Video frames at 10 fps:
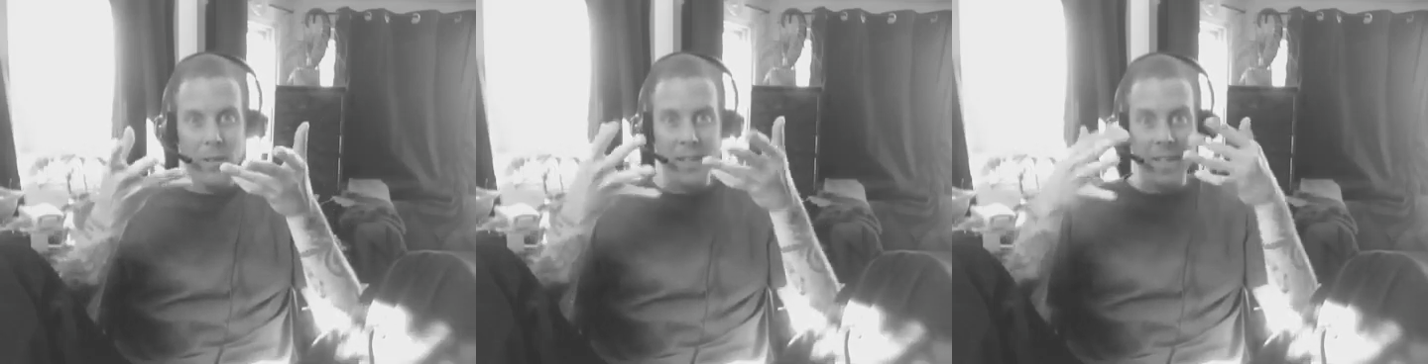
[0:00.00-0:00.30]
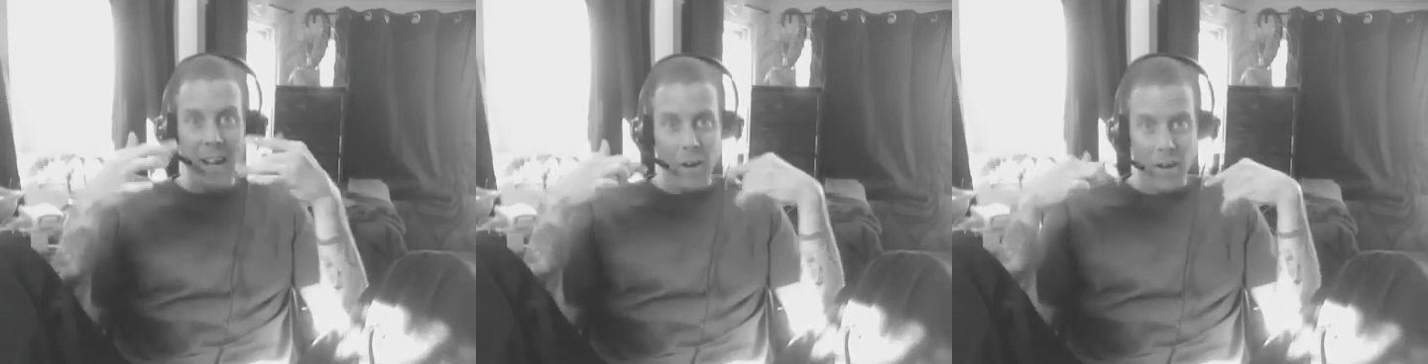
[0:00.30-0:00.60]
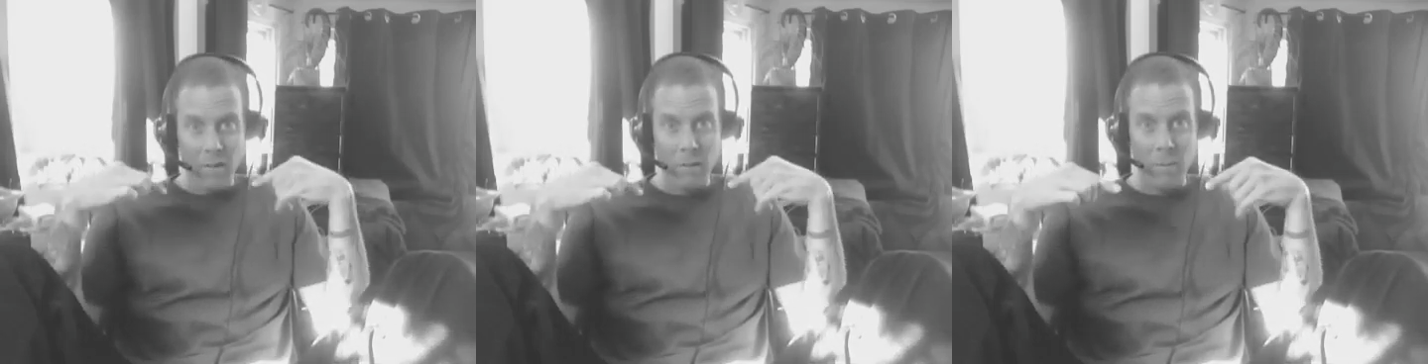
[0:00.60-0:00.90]
The
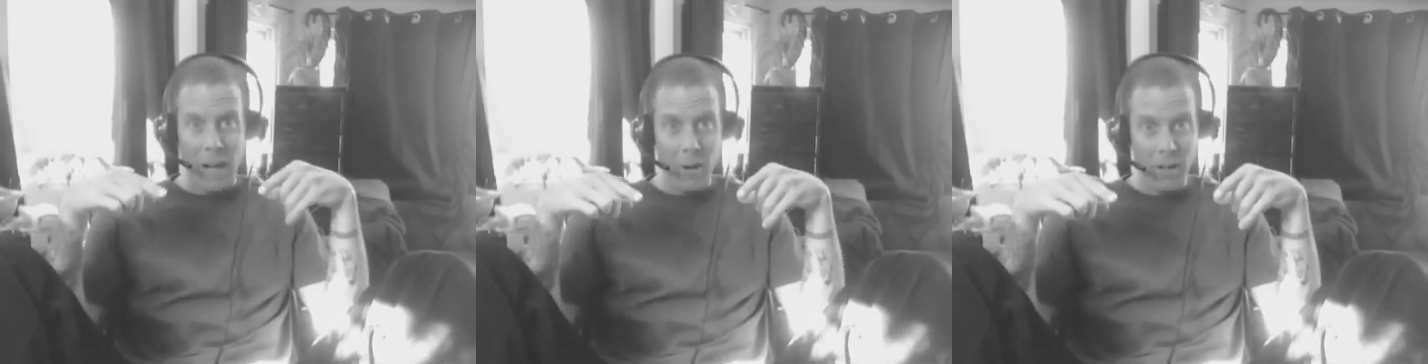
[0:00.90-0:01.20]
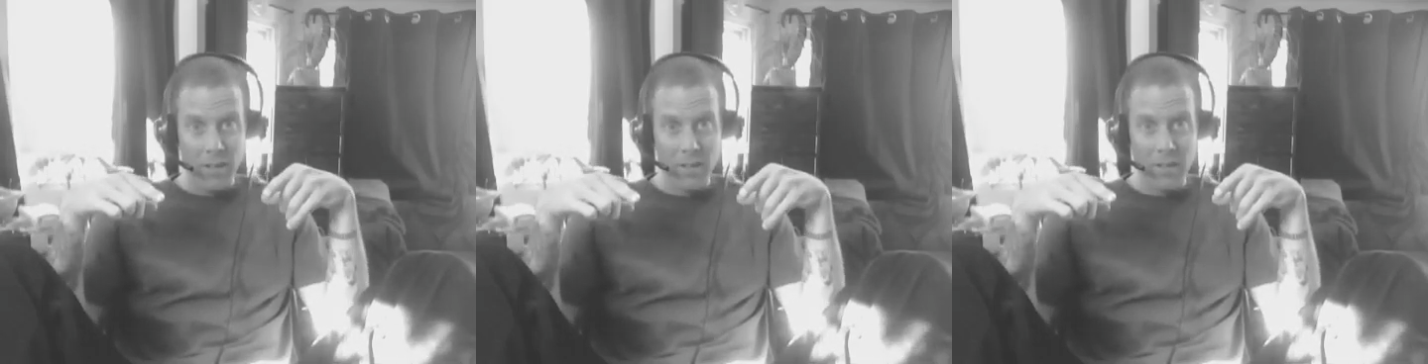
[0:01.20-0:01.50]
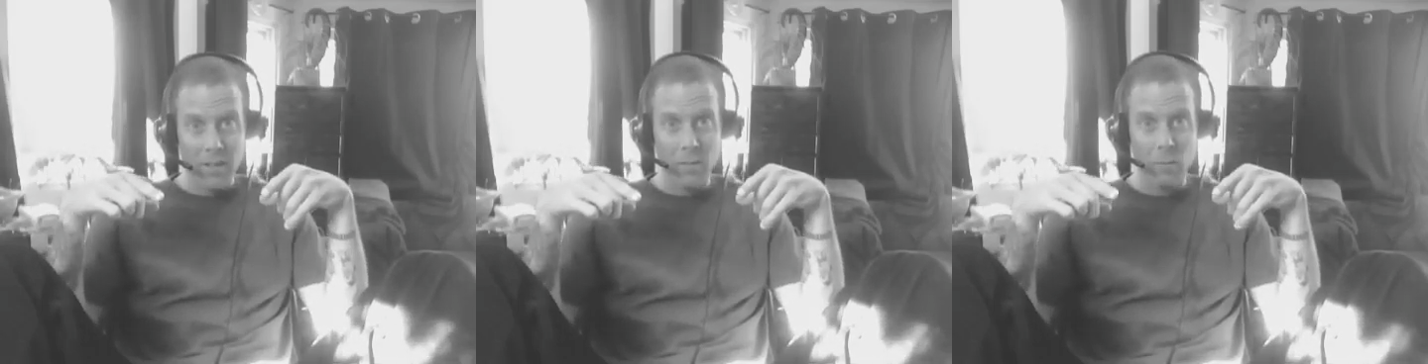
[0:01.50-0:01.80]
narrative about it,
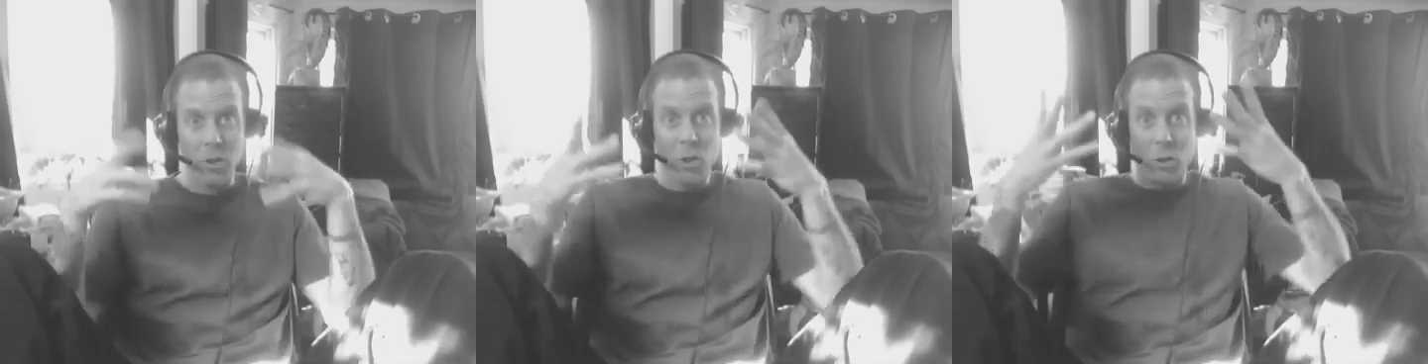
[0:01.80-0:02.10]
which